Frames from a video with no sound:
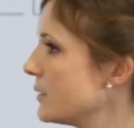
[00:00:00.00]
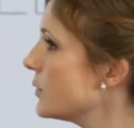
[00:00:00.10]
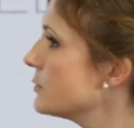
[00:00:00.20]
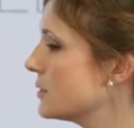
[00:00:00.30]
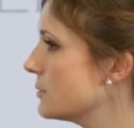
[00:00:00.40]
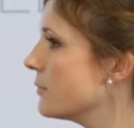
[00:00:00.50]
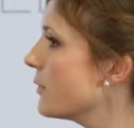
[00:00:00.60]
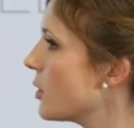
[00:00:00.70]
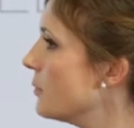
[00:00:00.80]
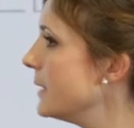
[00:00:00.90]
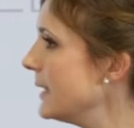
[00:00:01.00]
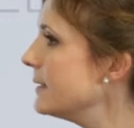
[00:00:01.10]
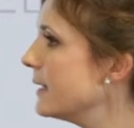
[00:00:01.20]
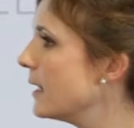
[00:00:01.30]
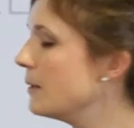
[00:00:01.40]
that we're
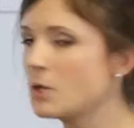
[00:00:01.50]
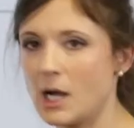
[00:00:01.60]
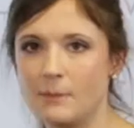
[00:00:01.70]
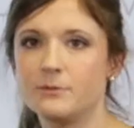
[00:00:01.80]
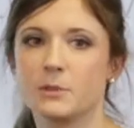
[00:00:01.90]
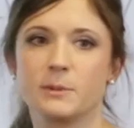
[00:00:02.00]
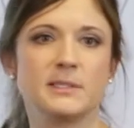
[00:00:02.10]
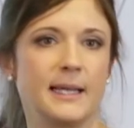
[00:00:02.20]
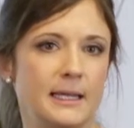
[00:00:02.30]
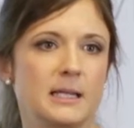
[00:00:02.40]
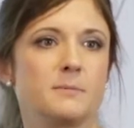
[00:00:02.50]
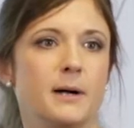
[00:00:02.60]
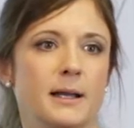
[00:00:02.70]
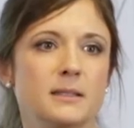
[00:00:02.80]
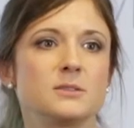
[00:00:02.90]
completely comfortable taking a
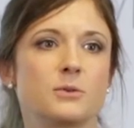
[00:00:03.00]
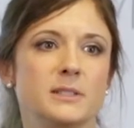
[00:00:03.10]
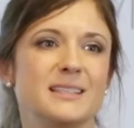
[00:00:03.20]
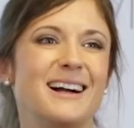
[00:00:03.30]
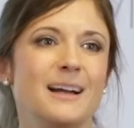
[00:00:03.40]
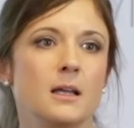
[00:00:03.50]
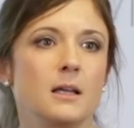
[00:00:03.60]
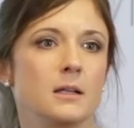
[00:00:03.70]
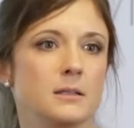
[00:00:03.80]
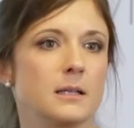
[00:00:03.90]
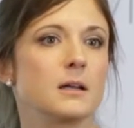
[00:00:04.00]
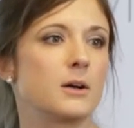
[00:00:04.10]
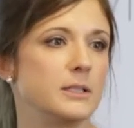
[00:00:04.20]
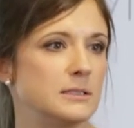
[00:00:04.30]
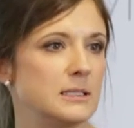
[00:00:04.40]
bias towards higher yielding
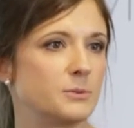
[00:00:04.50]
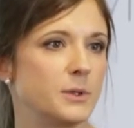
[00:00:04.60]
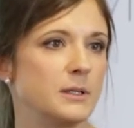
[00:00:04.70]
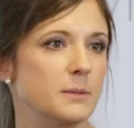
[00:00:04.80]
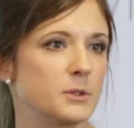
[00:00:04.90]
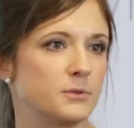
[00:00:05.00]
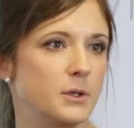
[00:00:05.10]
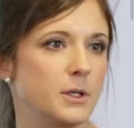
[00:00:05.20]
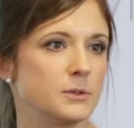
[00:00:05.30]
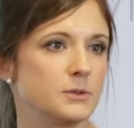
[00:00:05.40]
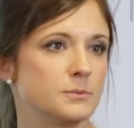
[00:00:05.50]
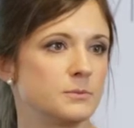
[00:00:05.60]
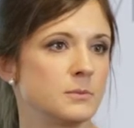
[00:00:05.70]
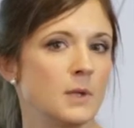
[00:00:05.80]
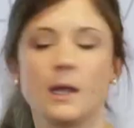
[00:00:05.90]
currencies within our portfolios.
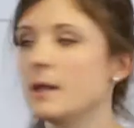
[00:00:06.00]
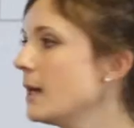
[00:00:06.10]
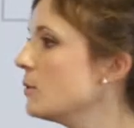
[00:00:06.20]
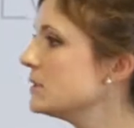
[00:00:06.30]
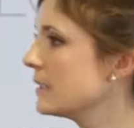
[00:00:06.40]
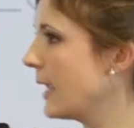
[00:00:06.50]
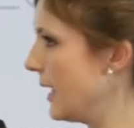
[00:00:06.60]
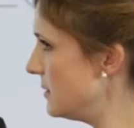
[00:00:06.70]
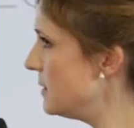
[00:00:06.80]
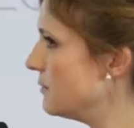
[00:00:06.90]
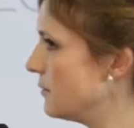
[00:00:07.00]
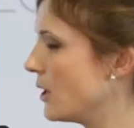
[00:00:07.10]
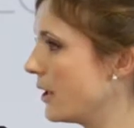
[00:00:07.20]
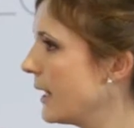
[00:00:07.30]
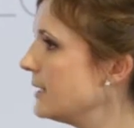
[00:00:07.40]
That was the case in
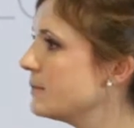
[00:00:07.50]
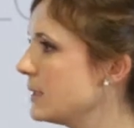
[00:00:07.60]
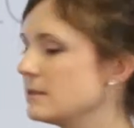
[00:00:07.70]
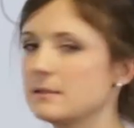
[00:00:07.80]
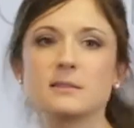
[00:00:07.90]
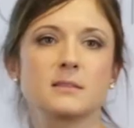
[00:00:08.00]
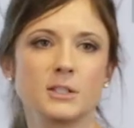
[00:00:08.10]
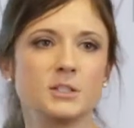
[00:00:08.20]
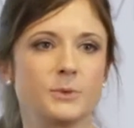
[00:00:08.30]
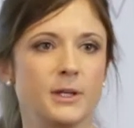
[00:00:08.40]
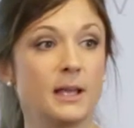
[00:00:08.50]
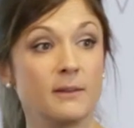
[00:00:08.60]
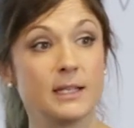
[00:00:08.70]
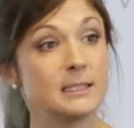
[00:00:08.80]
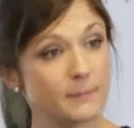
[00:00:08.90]
our case, but it's a discussion worth
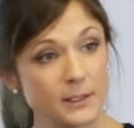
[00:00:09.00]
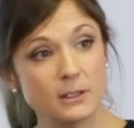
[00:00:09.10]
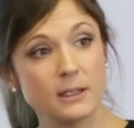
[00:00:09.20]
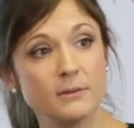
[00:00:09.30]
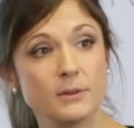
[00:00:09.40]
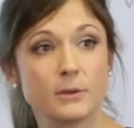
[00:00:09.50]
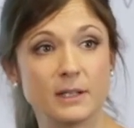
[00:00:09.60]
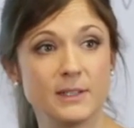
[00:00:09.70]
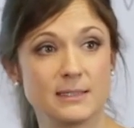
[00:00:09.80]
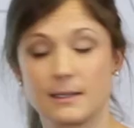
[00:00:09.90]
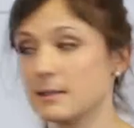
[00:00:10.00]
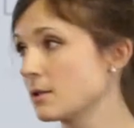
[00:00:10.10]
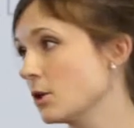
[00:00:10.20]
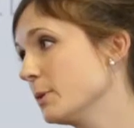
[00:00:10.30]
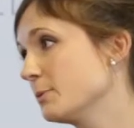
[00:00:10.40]
having, especially if you're investing in
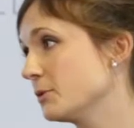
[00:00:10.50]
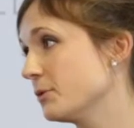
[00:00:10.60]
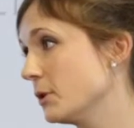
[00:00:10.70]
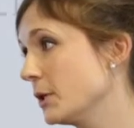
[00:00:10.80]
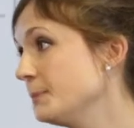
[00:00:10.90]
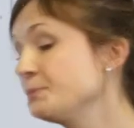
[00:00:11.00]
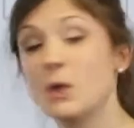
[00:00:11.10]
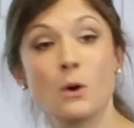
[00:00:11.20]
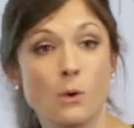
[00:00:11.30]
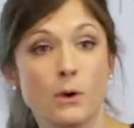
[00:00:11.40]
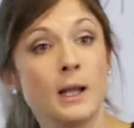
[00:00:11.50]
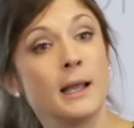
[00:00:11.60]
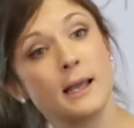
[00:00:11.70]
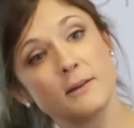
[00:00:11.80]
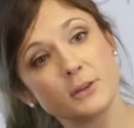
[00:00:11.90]
a global portfolio. Or
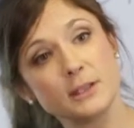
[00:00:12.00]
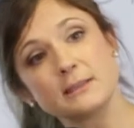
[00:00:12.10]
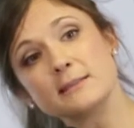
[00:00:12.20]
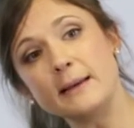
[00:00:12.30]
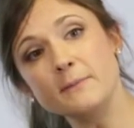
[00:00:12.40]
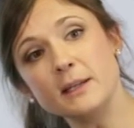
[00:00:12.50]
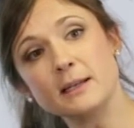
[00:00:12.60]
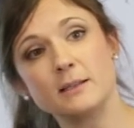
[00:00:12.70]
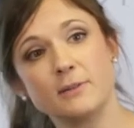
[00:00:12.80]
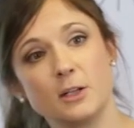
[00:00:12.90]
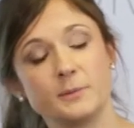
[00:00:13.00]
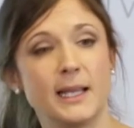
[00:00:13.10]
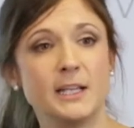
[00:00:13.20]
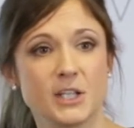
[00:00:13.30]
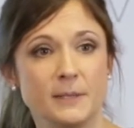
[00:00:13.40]
if you did the same thing in developed
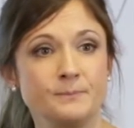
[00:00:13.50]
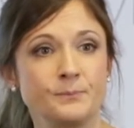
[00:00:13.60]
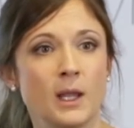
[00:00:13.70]
Asia